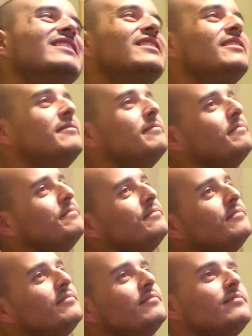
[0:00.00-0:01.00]
There are
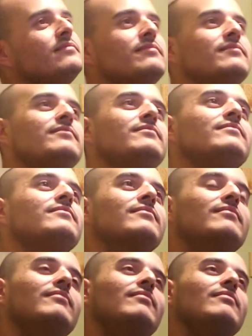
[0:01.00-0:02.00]
some shenanigans
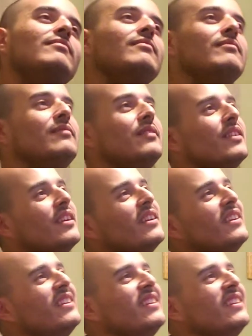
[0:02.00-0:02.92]
going on around this place.